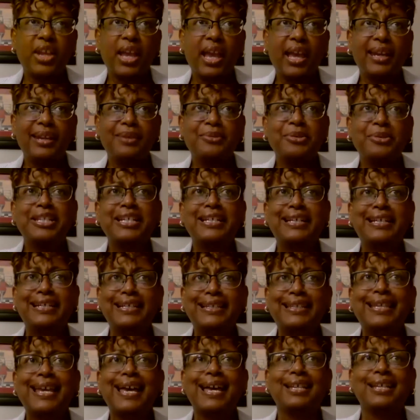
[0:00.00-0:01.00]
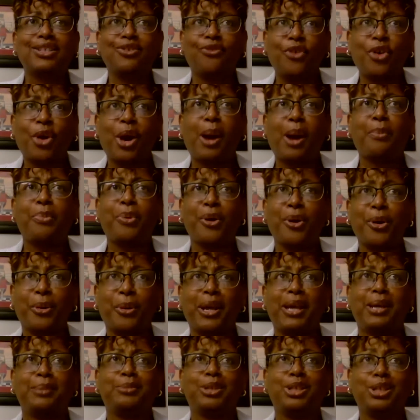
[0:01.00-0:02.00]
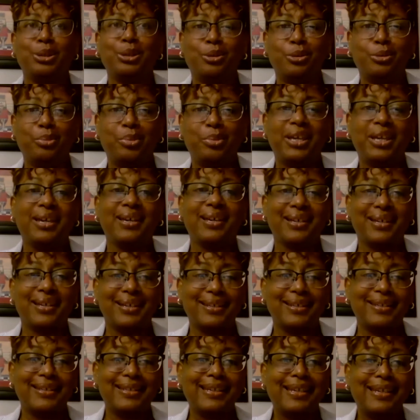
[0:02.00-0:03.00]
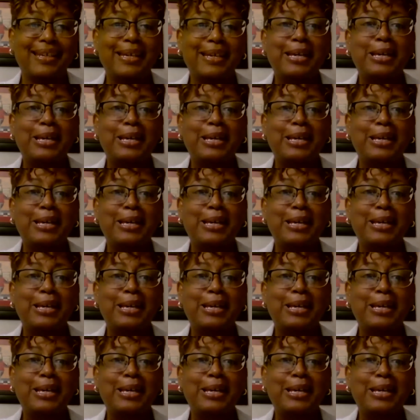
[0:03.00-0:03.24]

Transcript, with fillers: and it was a good test for our program too because